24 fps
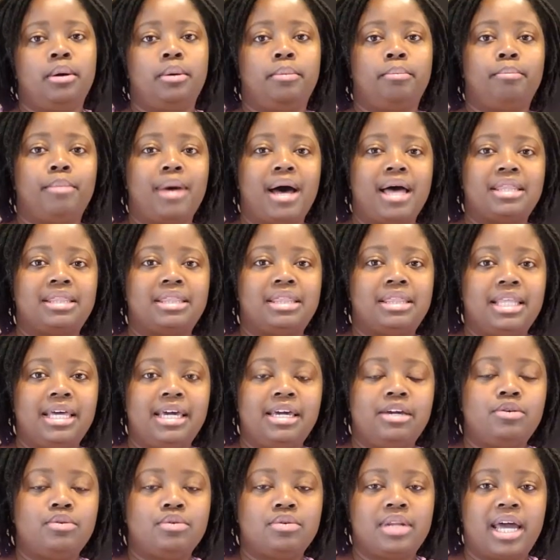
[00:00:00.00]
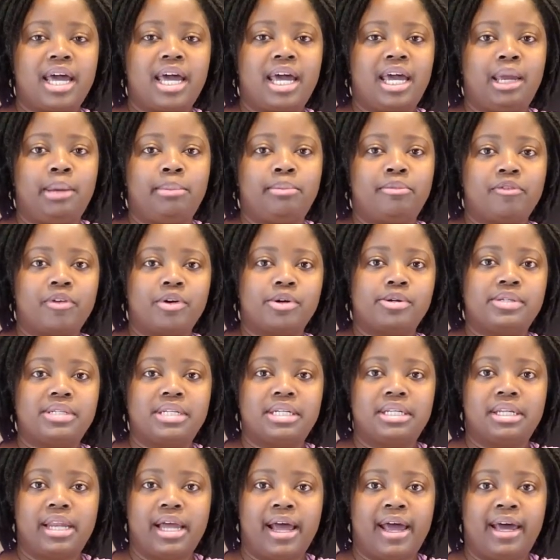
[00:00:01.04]
My legal name, first
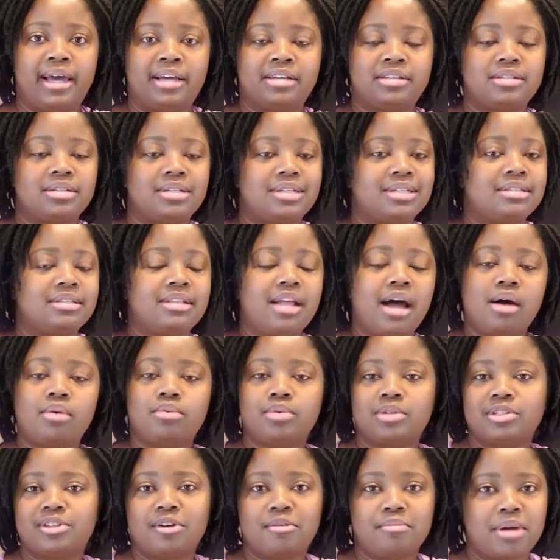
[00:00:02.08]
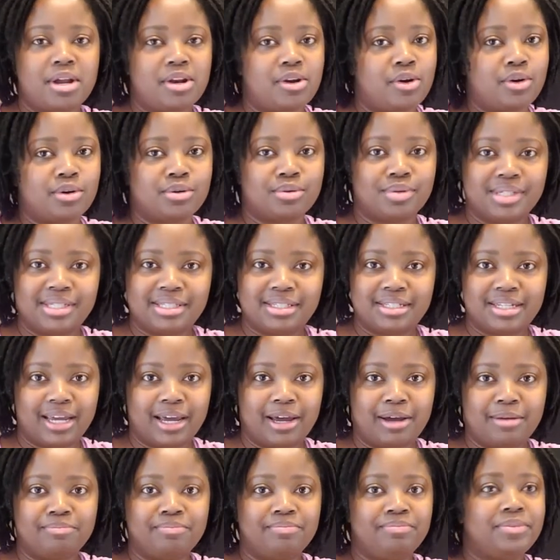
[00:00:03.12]
and last, is not what's on my notary
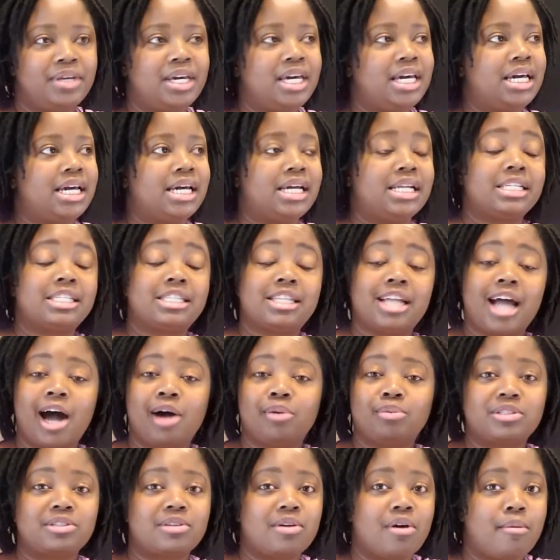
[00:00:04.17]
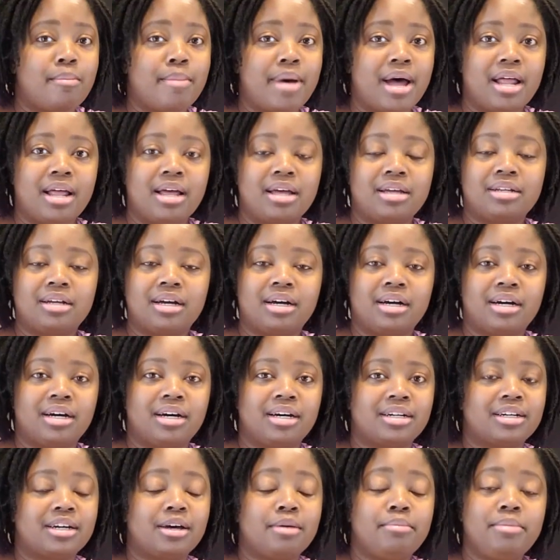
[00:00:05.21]
stamp. It's not what's on my
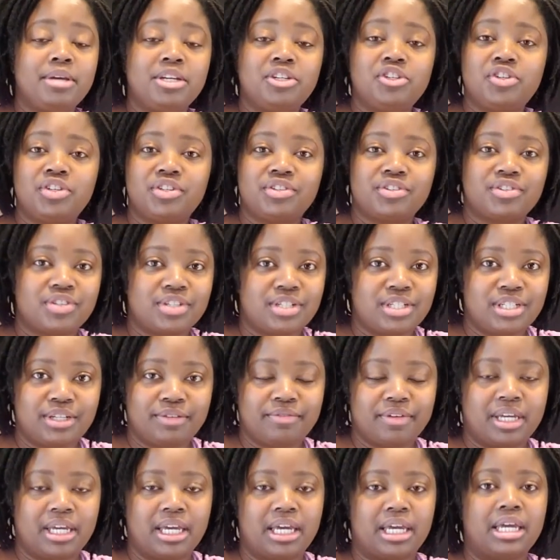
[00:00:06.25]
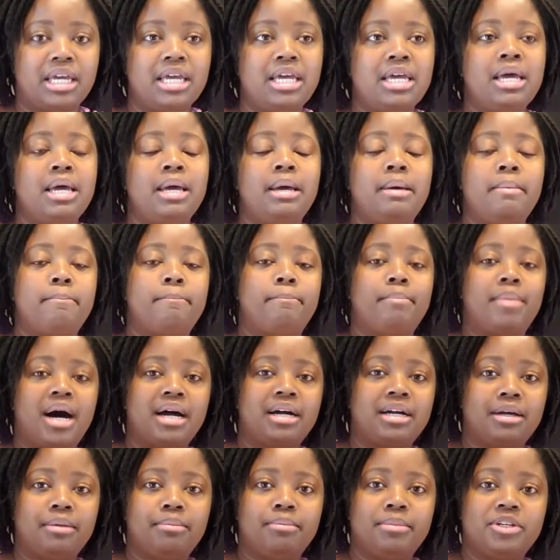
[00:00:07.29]
commission certificate. My
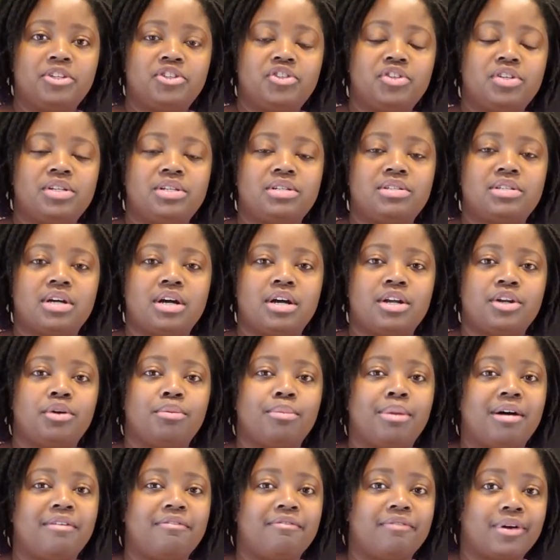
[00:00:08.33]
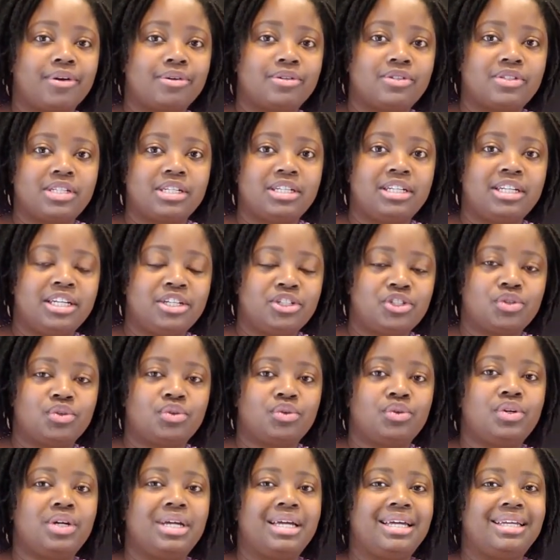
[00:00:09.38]
commission is under my first
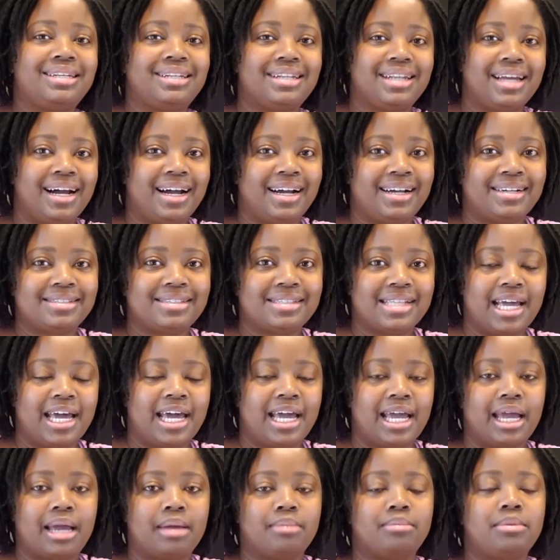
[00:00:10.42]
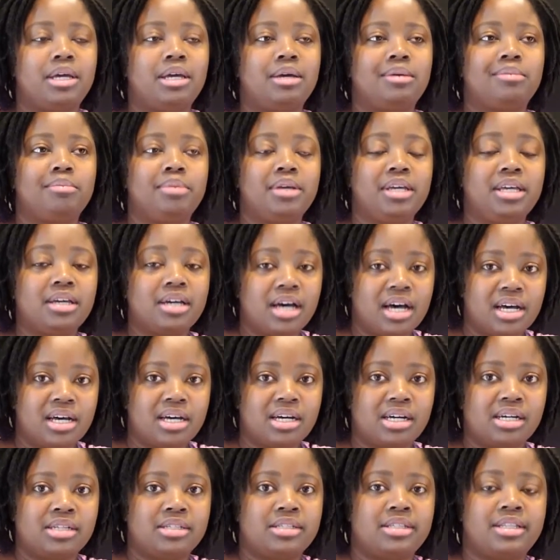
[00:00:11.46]
initial last name,
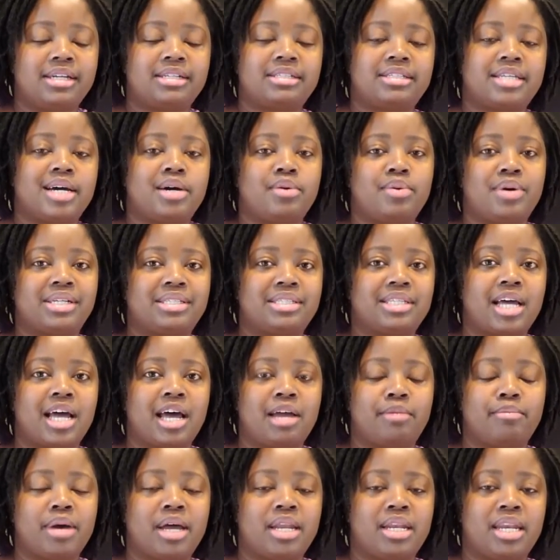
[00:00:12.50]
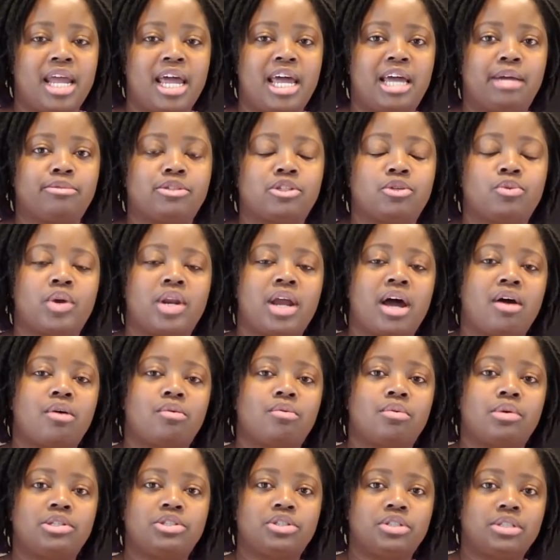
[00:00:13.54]
because that's how I signed my name. So when I
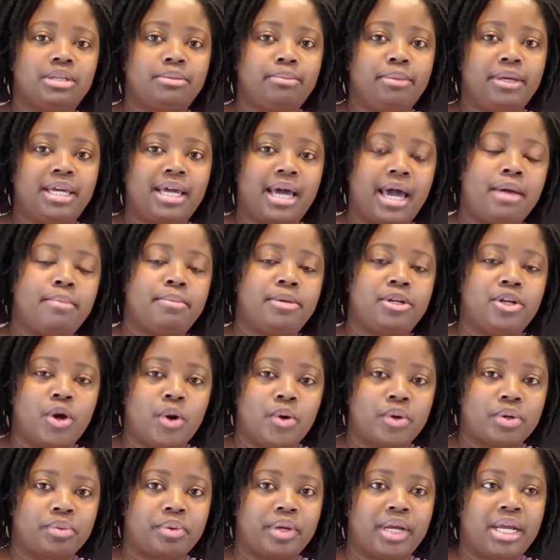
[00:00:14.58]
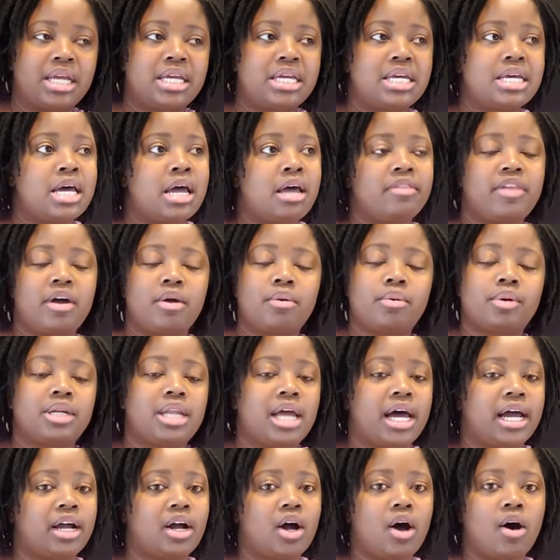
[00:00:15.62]
originally became a notary, they were
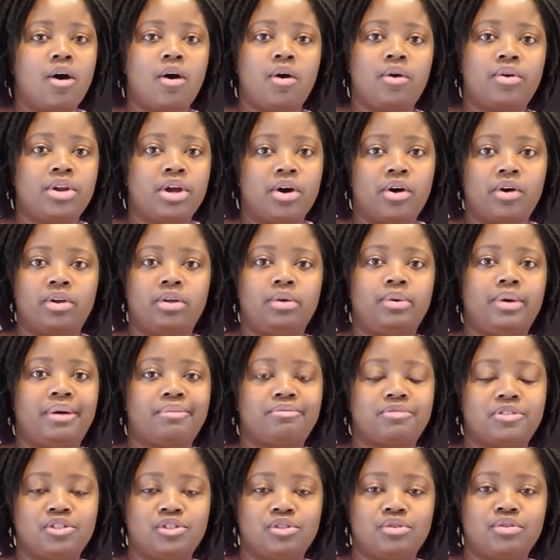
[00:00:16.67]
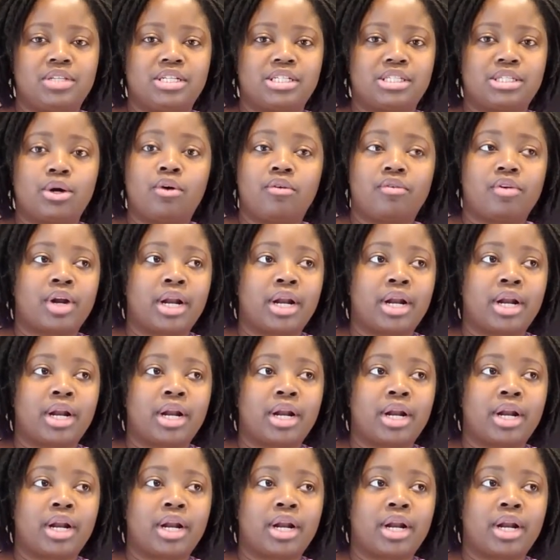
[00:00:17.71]
like, oh no, you have to do this over.